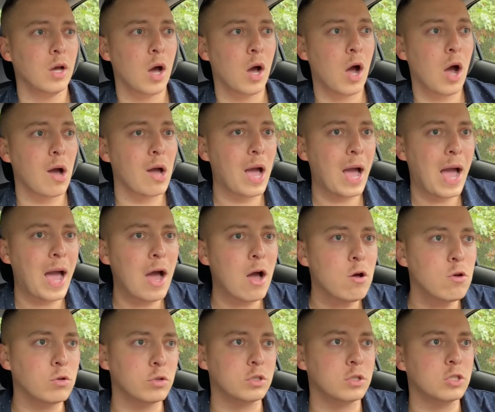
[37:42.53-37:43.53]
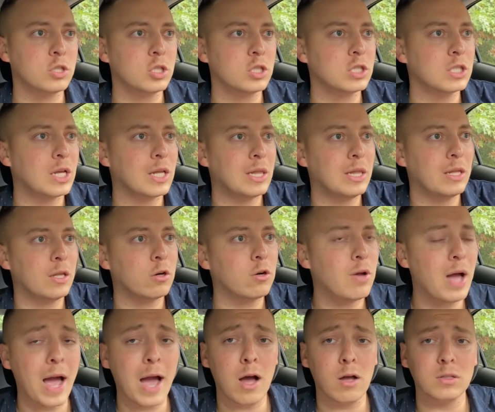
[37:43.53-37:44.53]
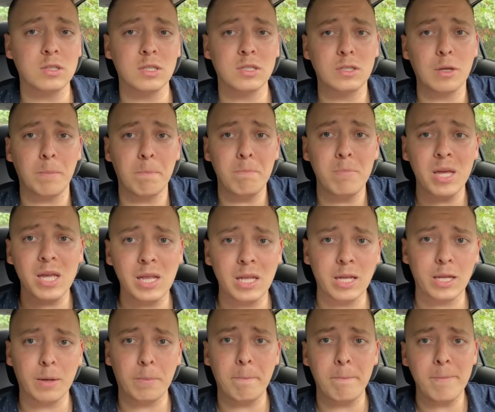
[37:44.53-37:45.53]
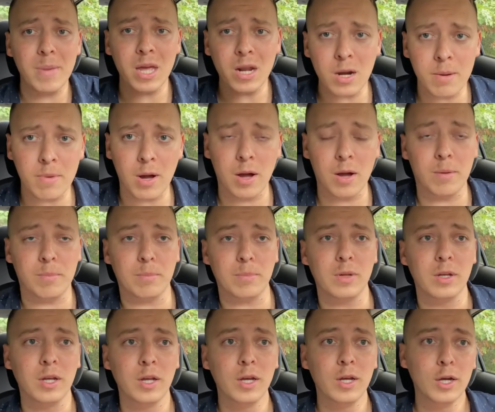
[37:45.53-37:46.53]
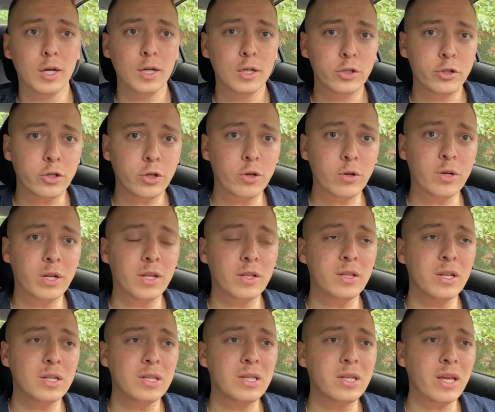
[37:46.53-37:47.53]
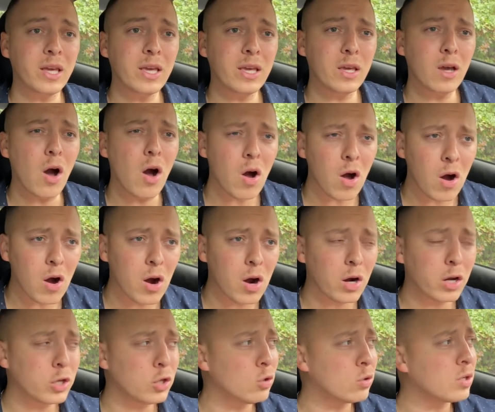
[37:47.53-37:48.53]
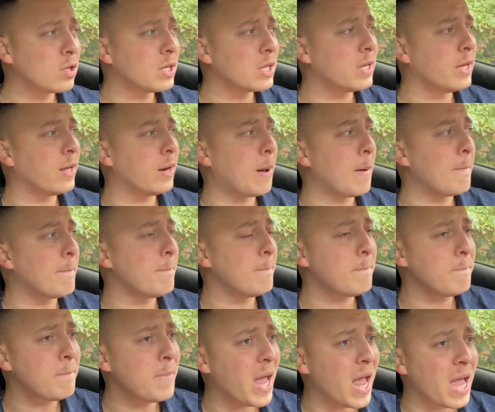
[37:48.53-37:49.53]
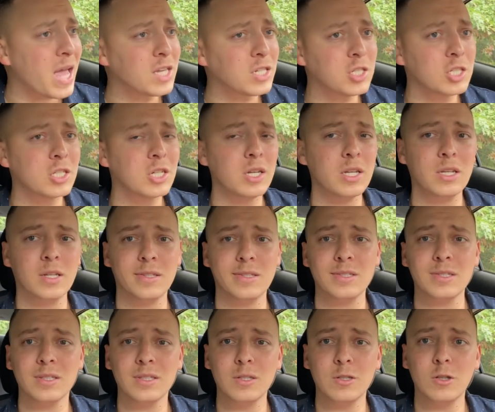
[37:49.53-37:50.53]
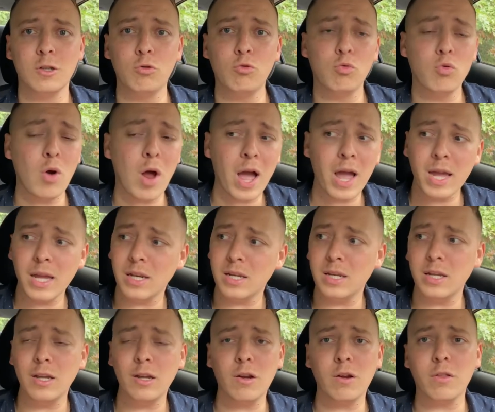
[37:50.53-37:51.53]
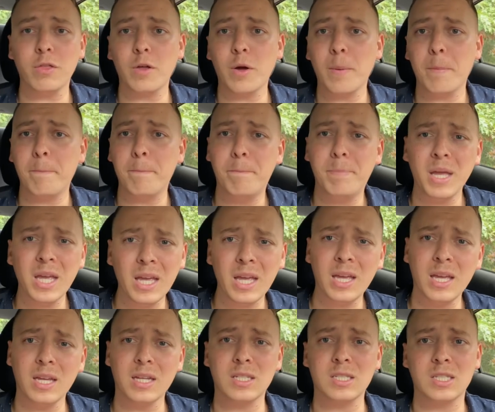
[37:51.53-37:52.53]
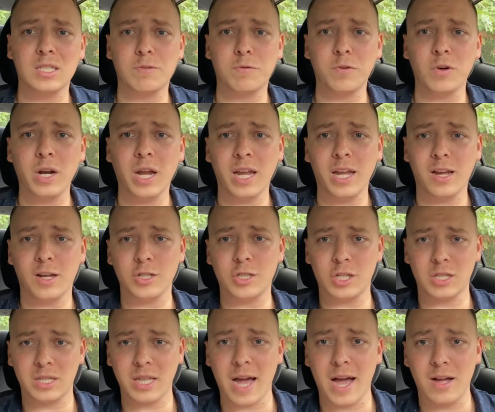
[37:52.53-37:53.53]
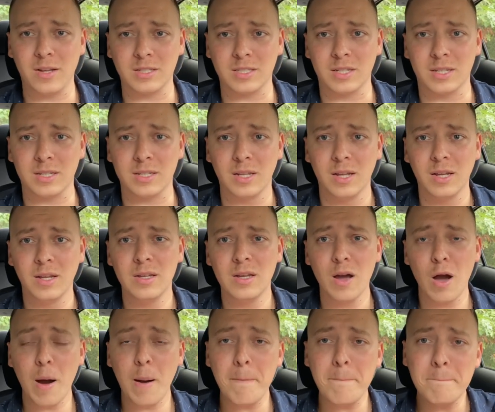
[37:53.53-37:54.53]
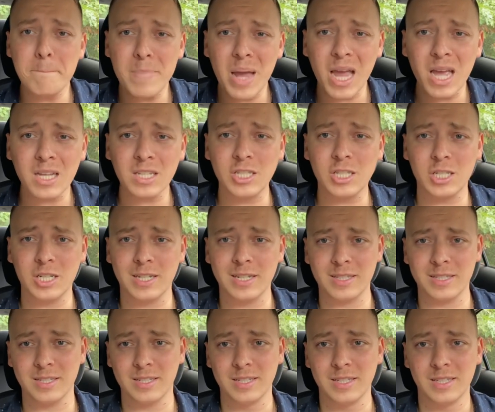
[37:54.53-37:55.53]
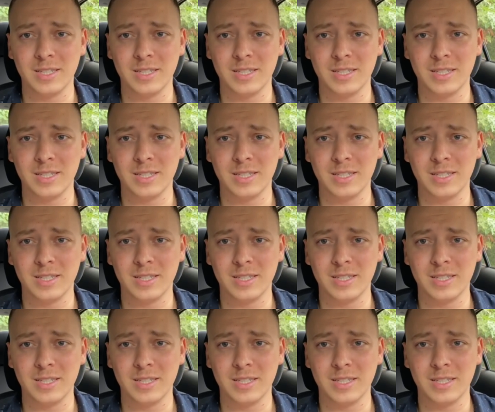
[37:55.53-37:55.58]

a house, just a little house, is a million minimum. Dude, in the DR, you could get a mansion right near the beach for 800,000. A mansion.